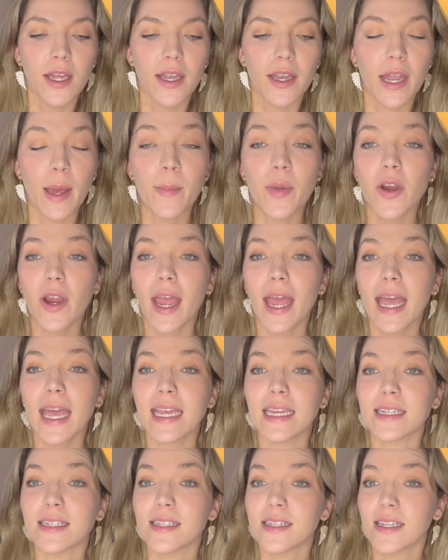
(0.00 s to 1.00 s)
Number
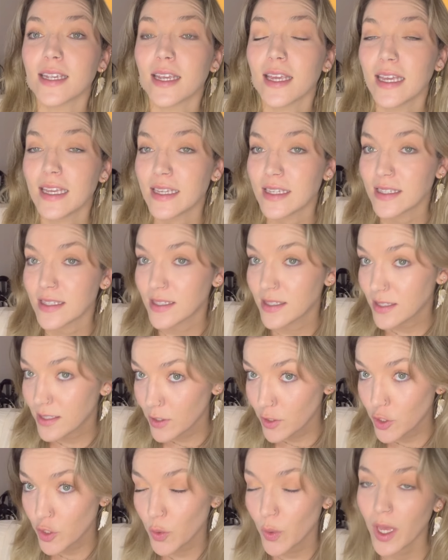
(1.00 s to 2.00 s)
8 is
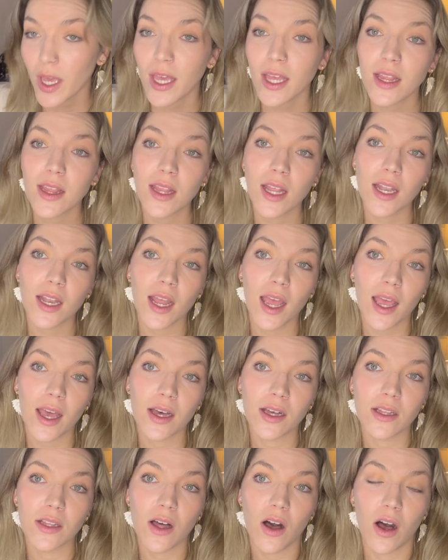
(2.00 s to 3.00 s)
to hit the
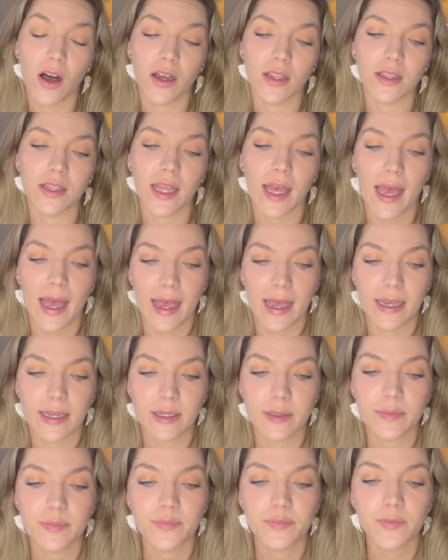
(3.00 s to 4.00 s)
nail on the
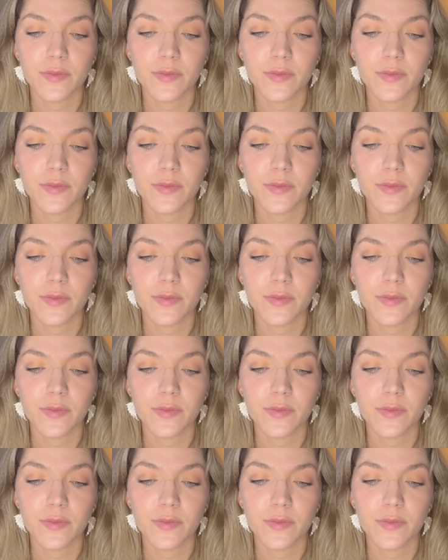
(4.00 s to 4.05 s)
head.